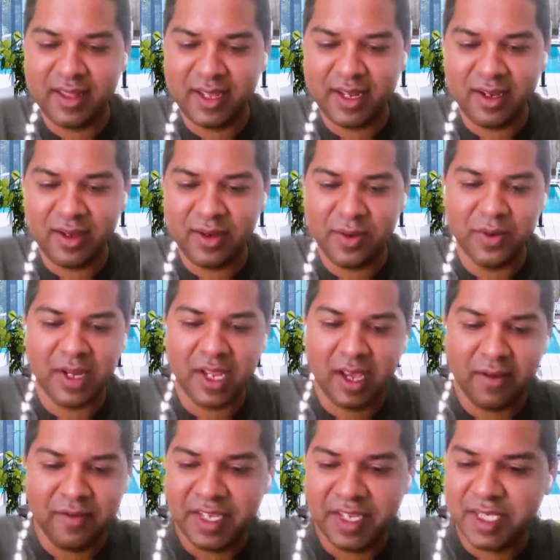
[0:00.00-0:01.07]
and then you don't
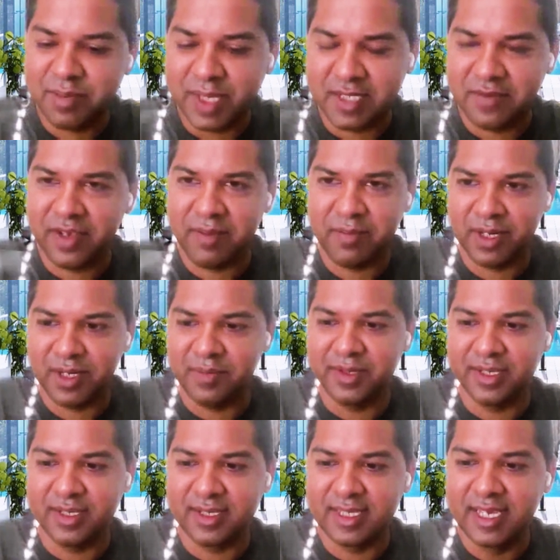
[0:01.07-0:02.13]
have a very specific
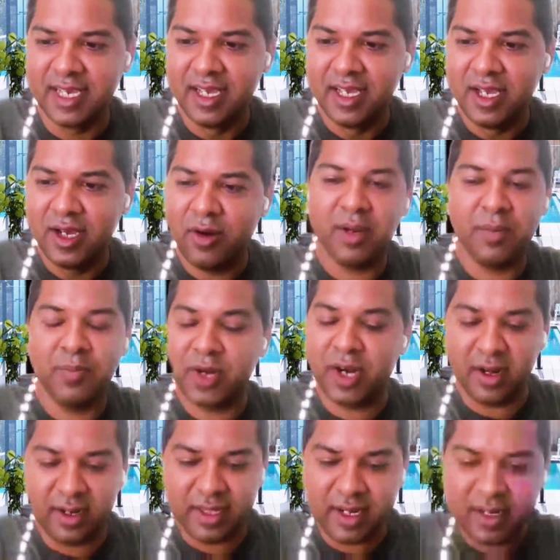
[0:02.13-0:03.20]
purpose or a
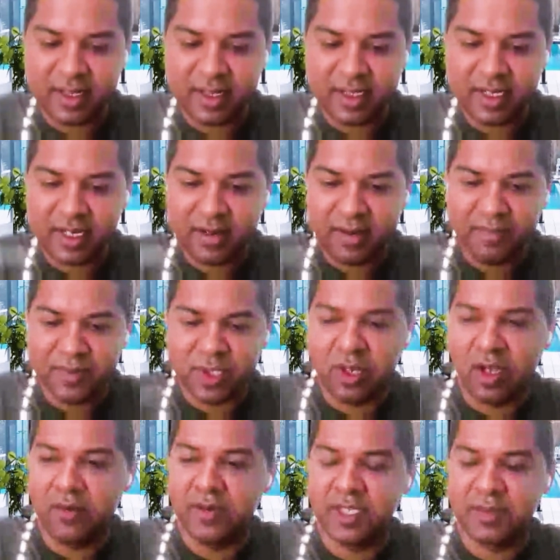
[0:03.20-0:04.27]
product that doesn't
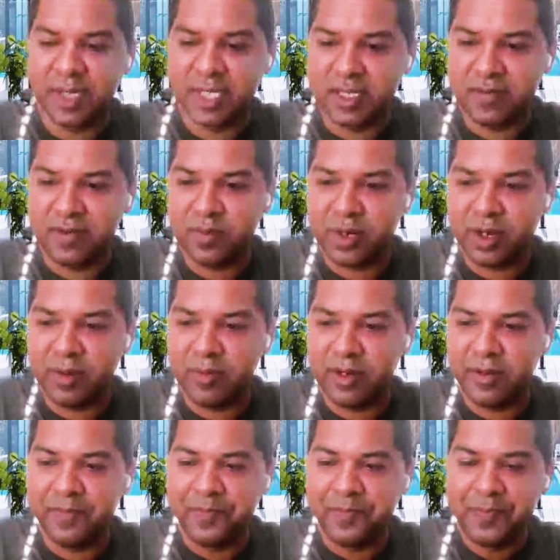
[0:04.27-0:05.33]
solve a specific
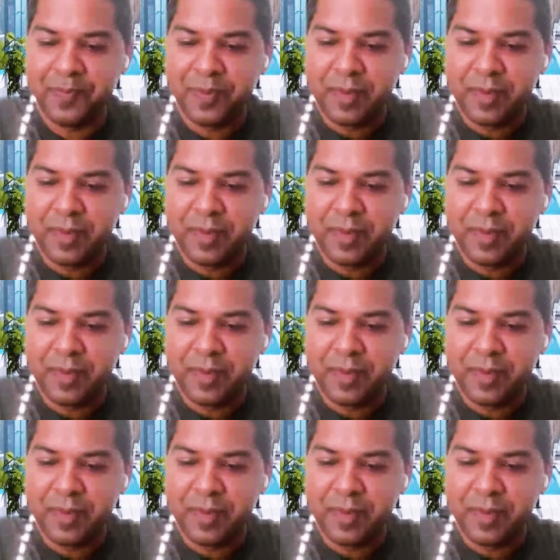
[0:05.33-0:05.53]
problem